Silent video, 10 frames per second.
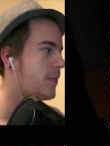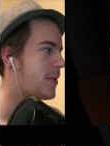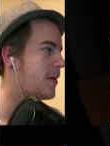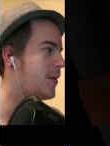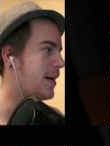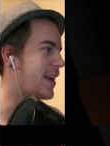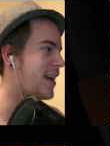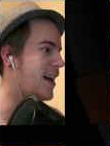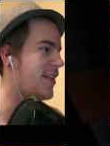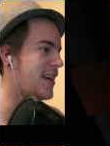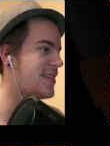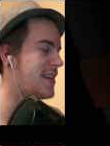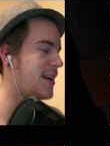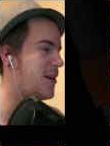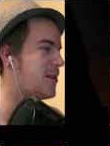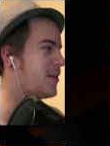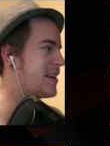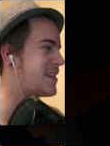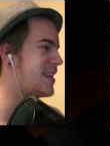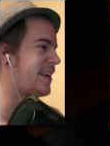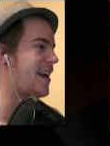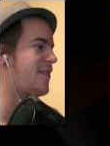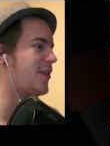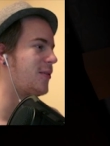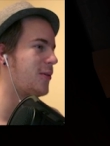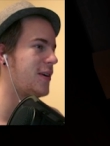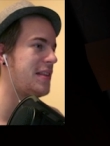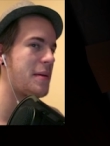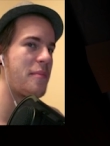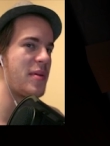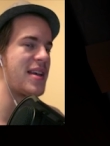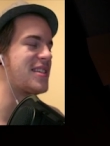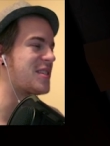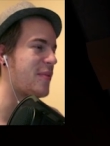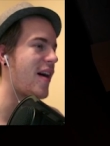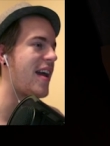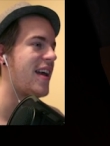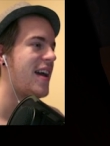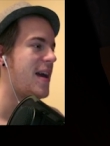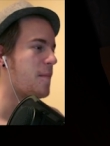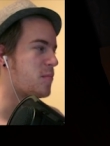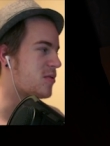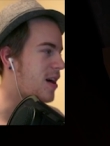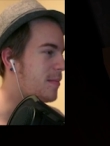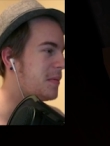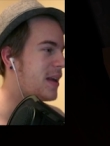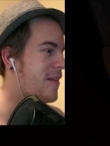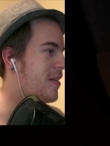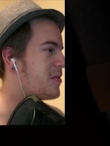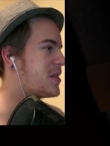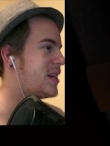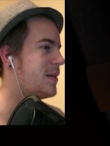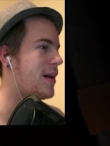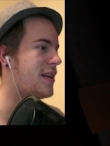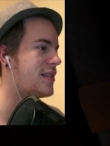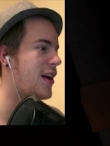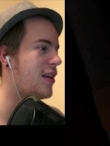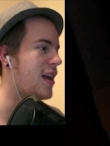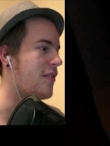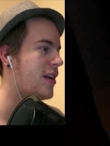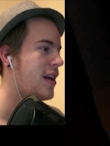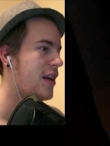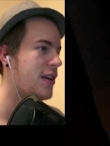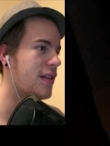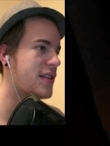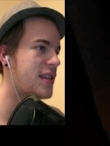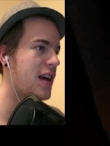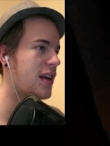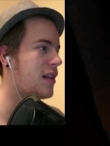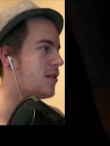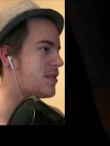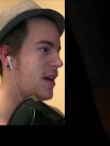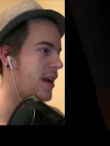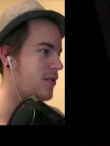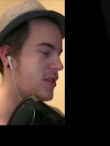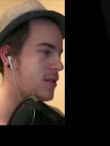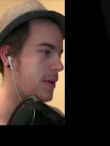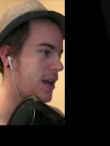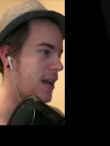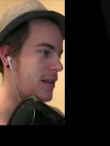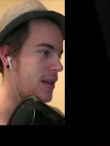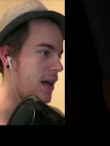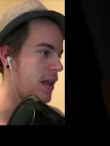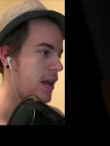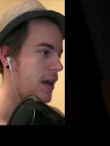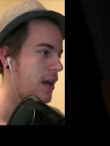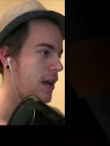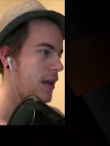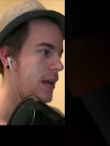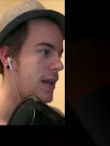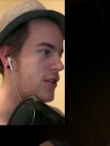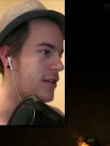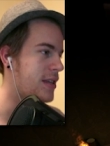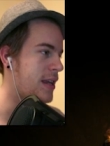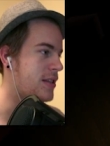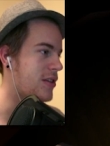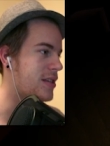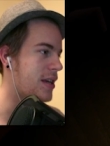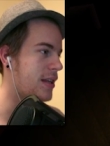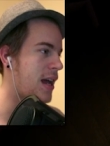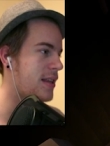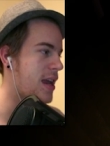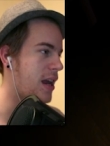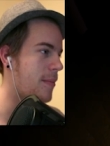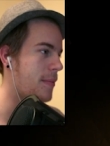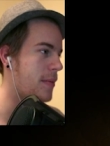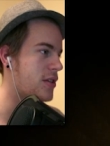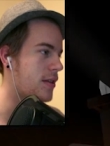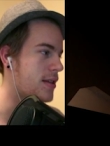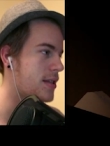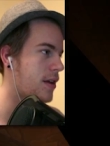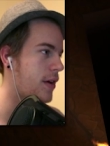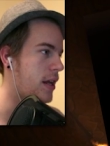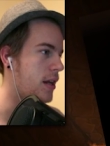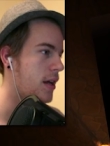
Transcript: Oh my god, that's the coolest thing ever. We're in the best spot probably I've ever seen in my entire life. Yeah, let's uh, close that out just so we can get the... It's just, it's just not taking up much of the screen.